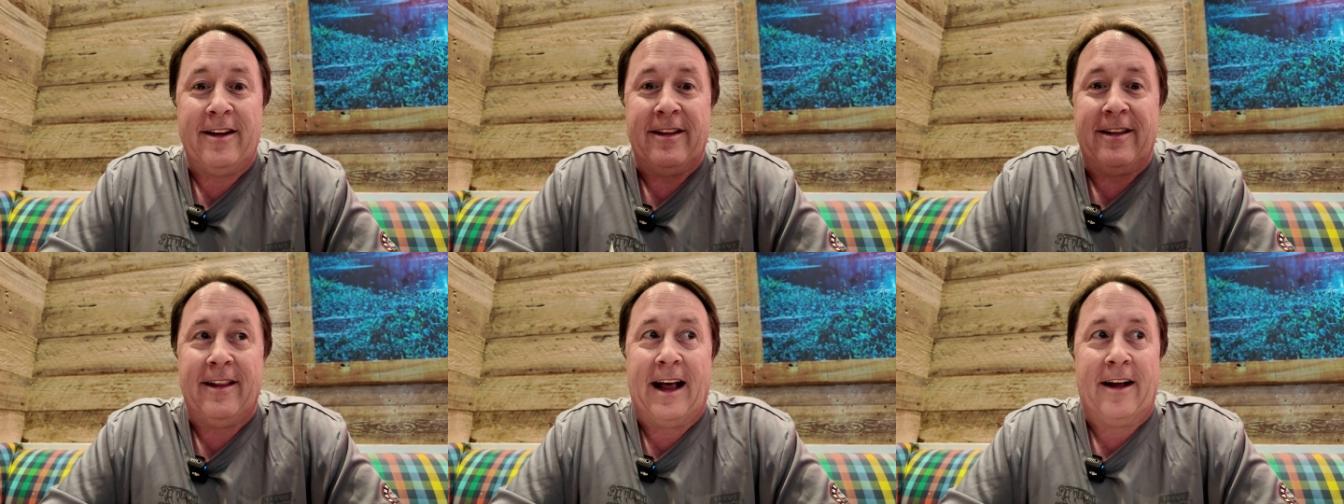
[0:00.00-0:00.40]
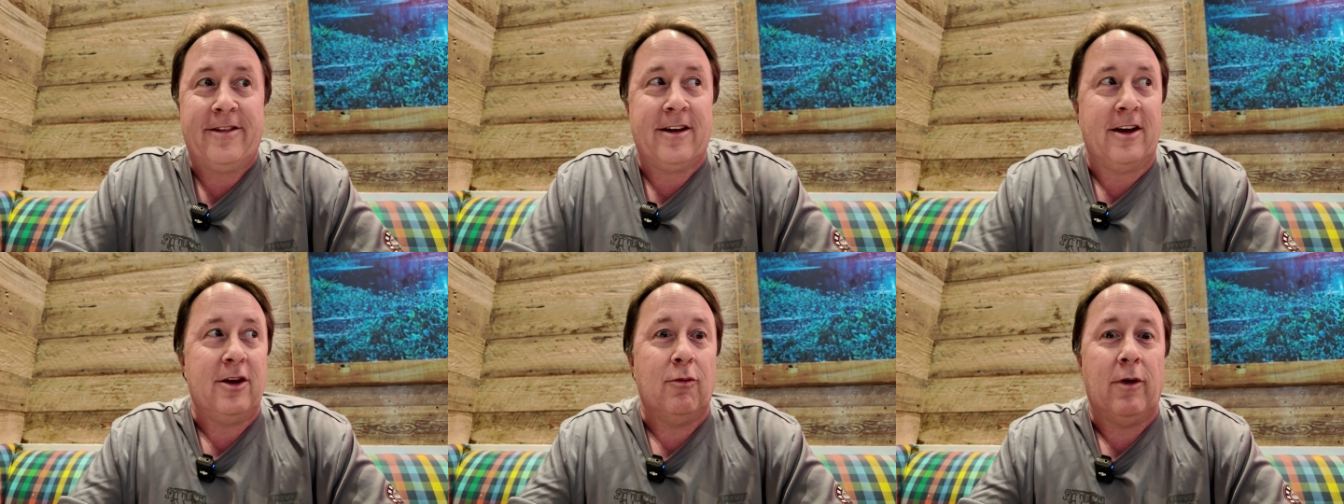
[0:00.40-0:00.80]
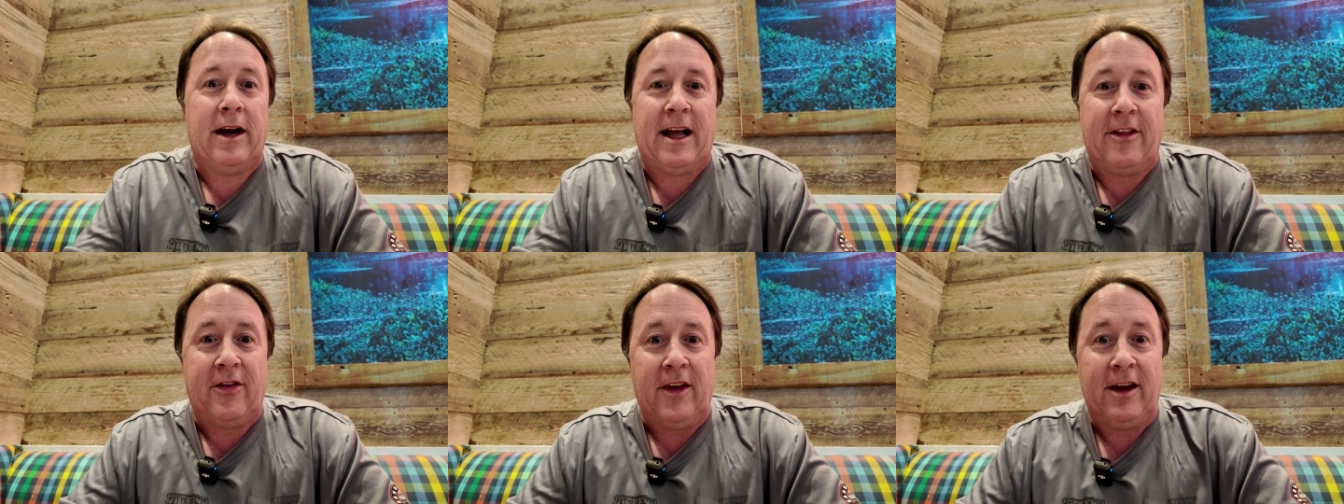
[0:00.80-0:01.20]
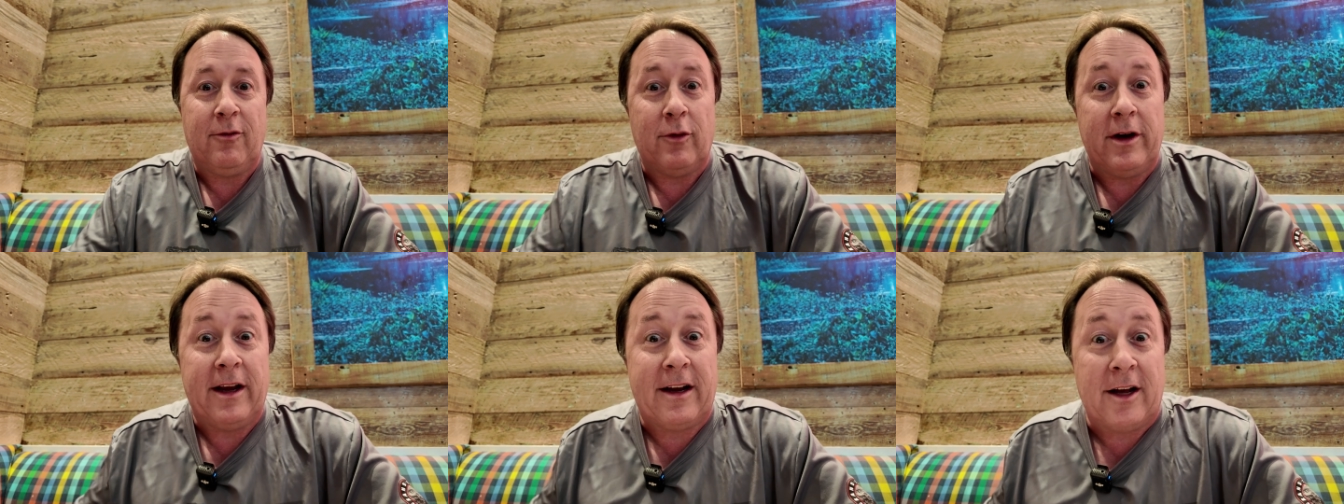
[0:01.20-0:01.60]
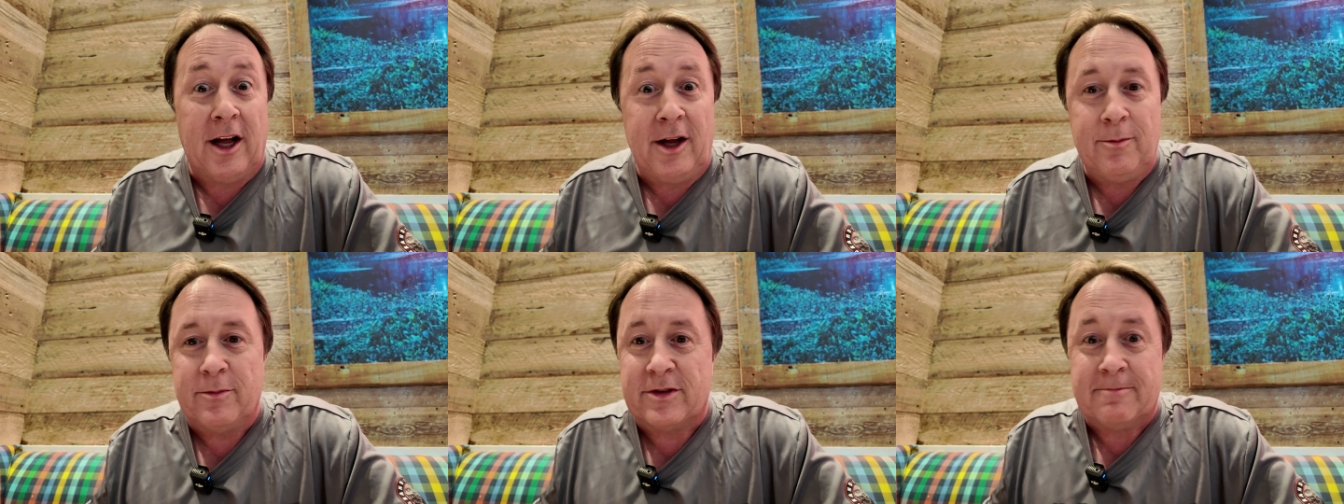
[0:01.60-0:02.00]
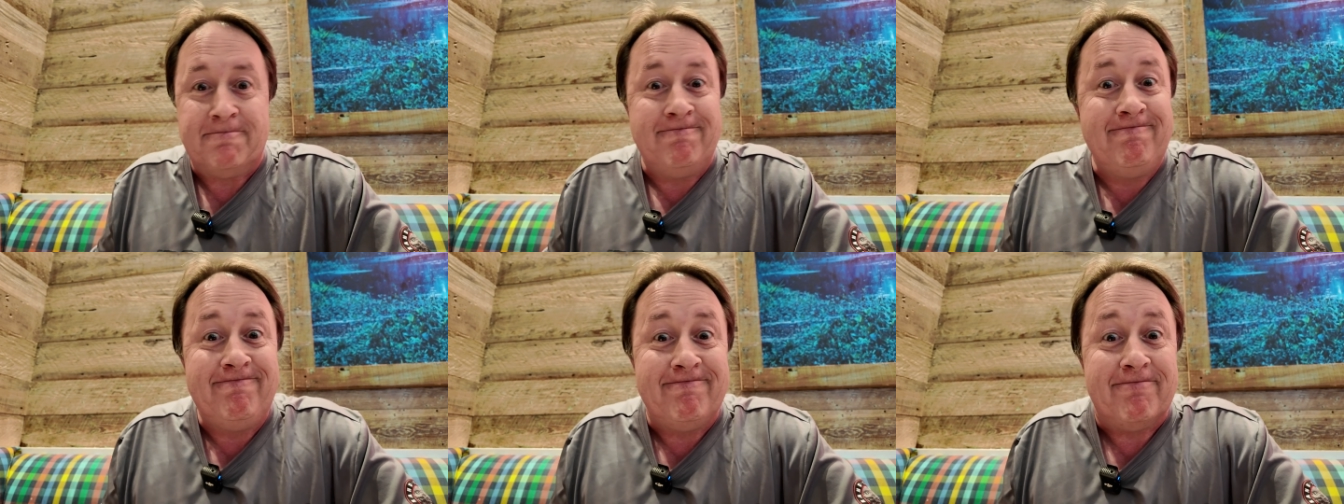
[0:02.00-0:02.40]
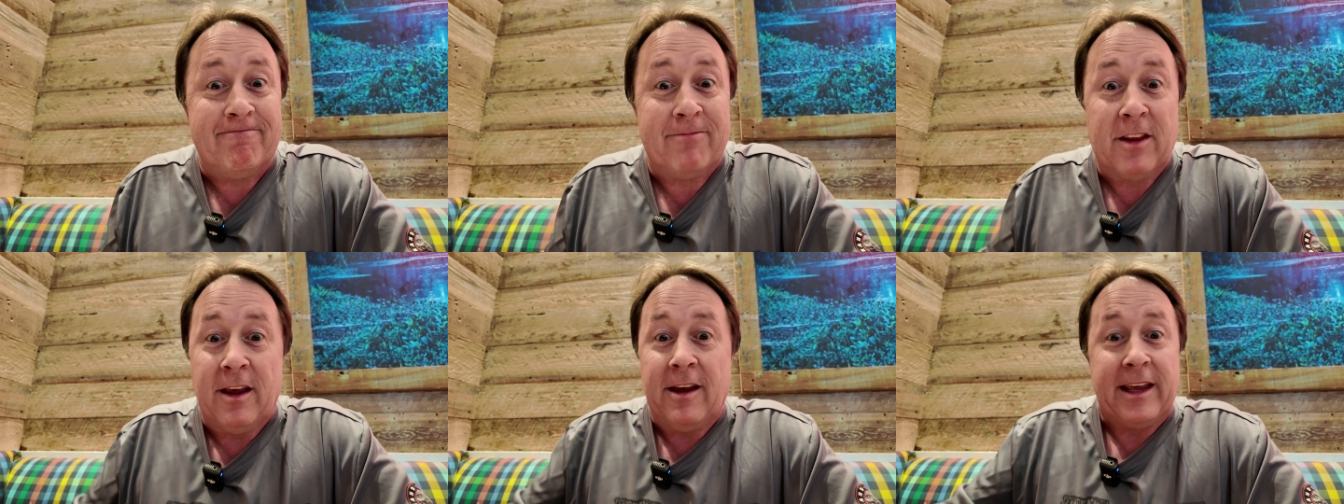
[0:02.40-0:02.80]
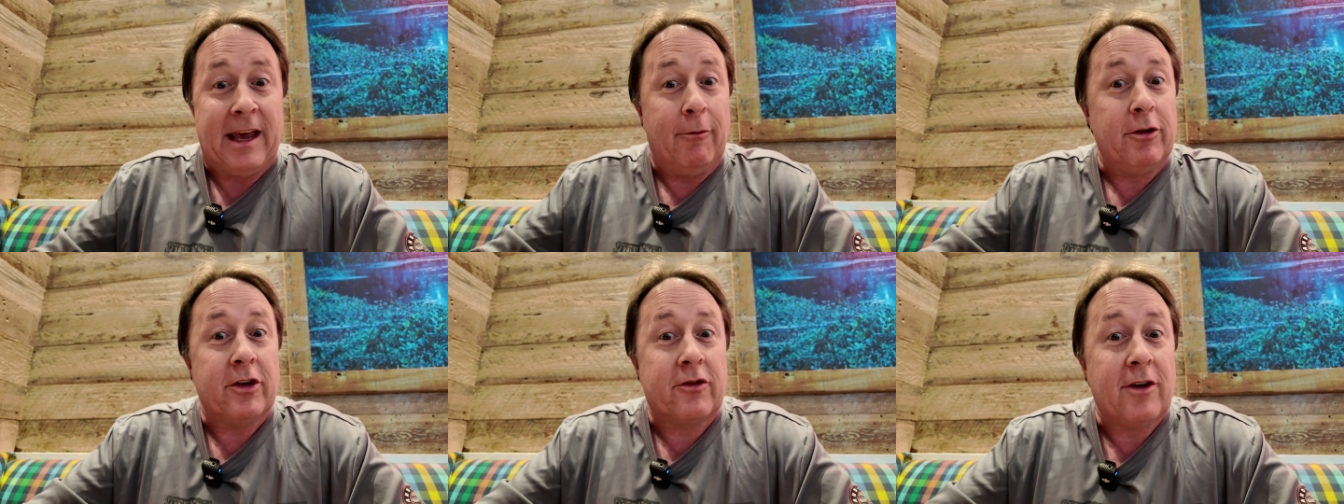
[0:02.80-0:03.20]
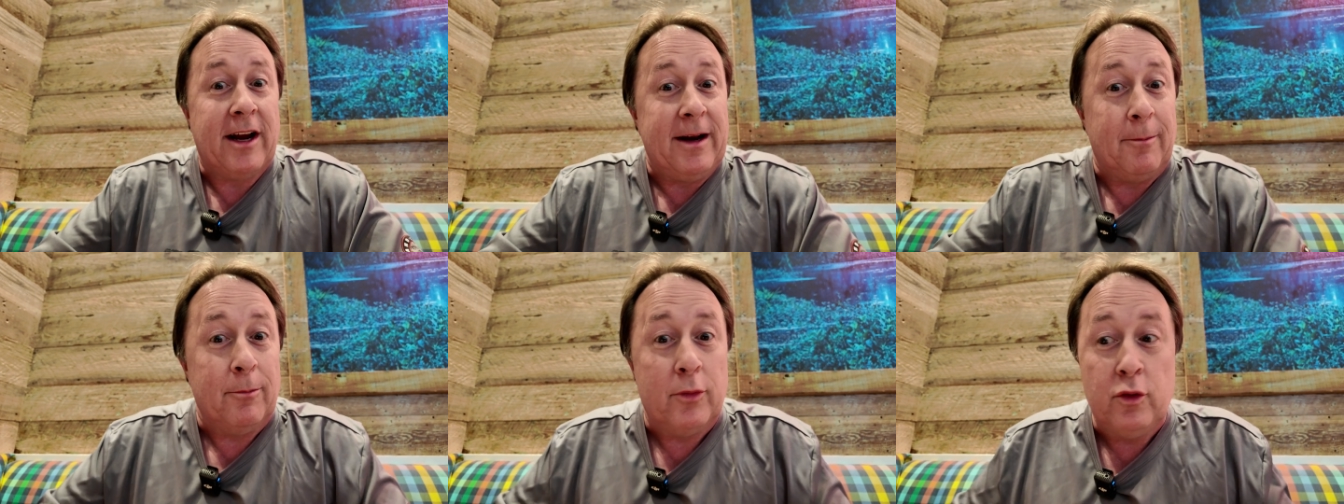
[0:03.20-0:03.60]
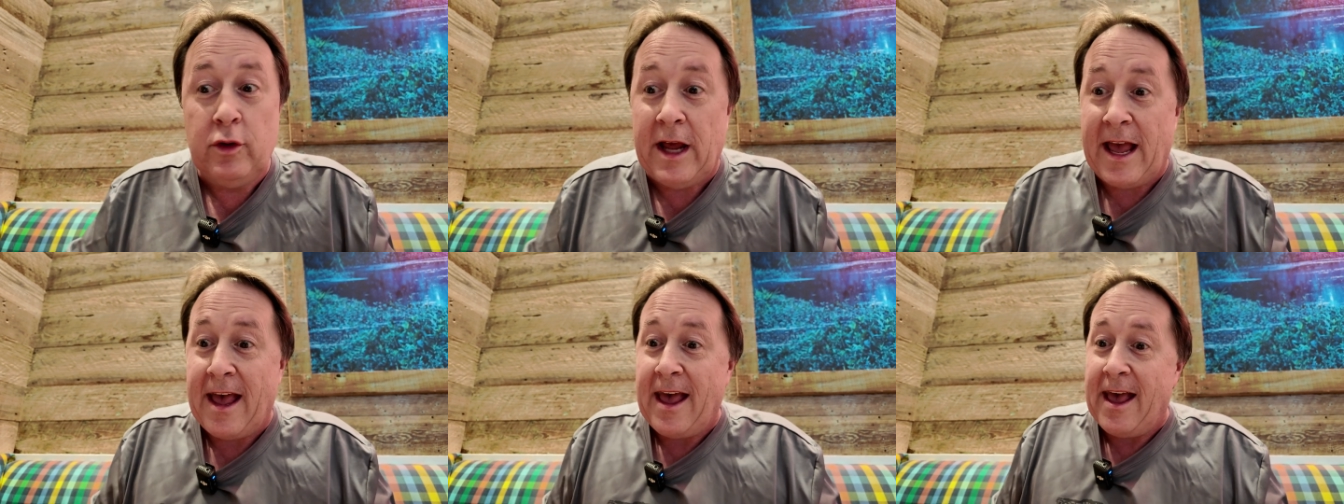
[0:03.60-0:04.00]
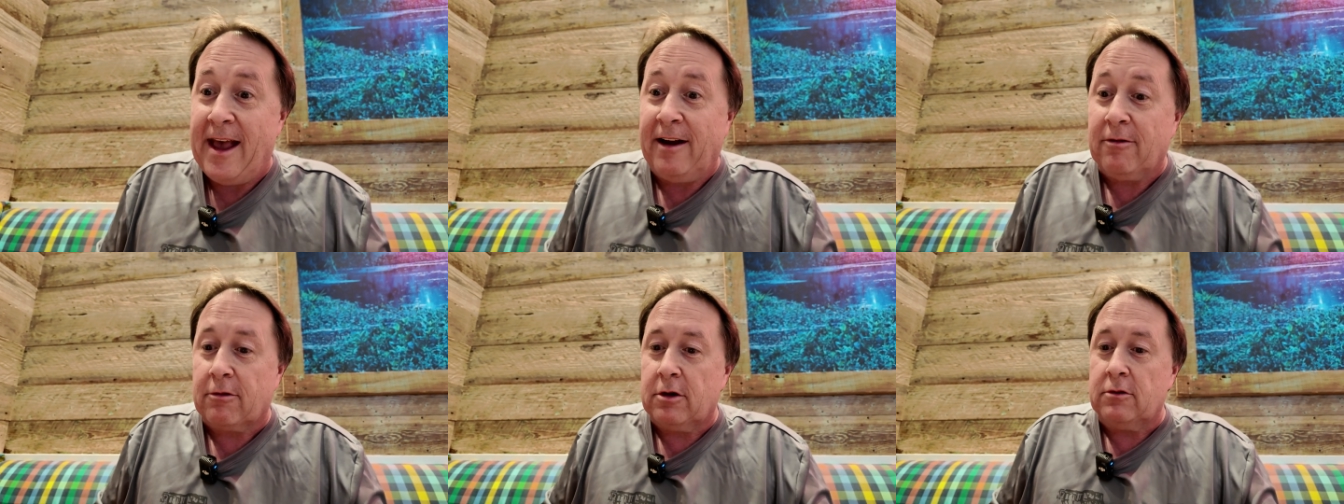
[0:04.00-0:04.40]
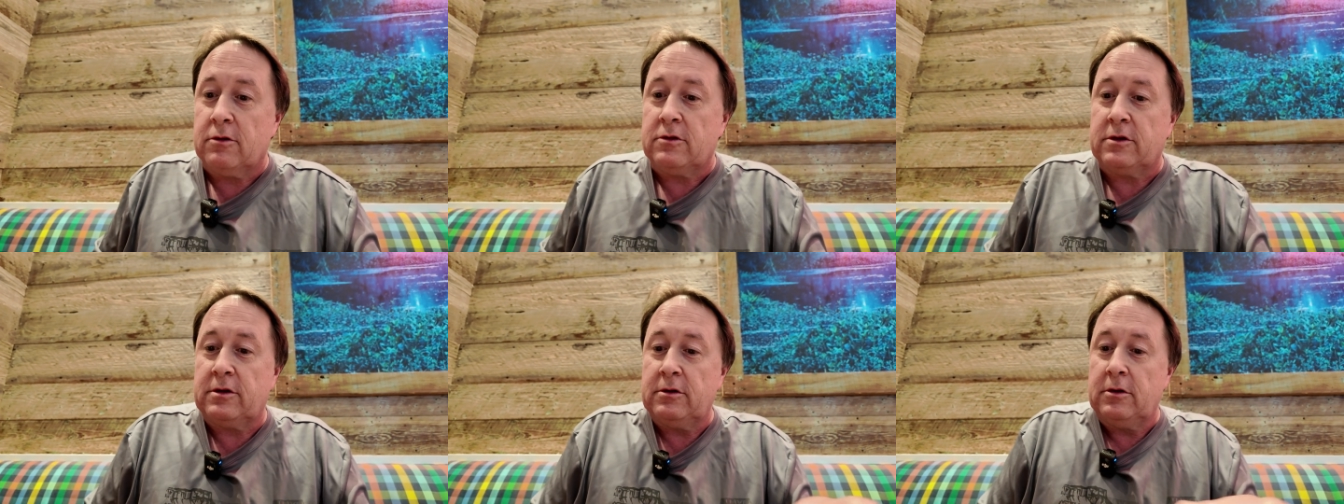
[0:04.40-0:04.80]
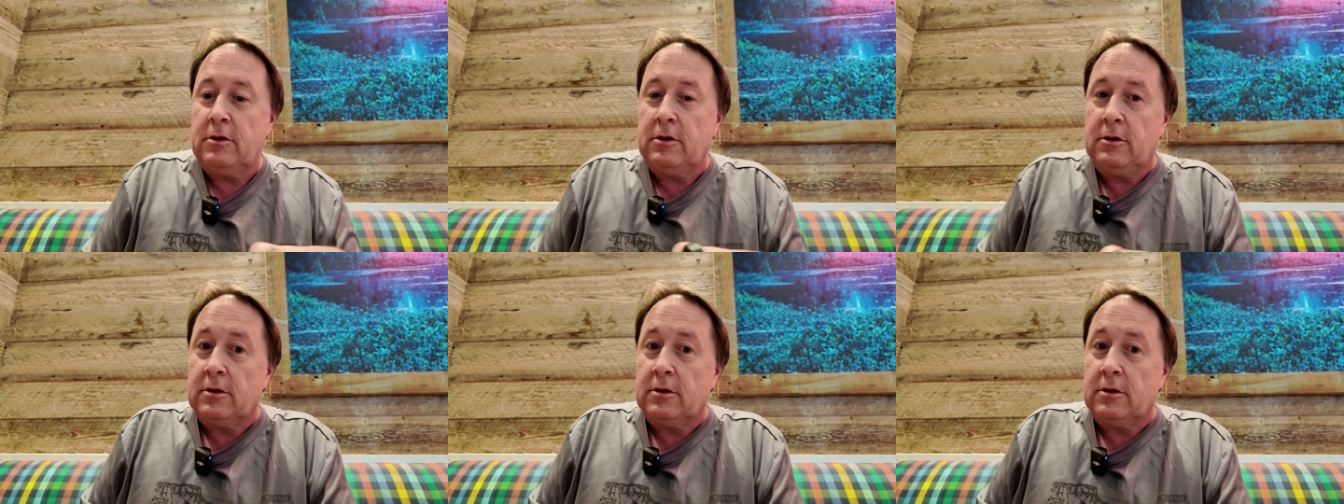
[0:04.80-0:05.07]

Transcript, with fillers: And I'll tell you what I think when it comes. Mmm, can't wait to try them boudin egg rolls.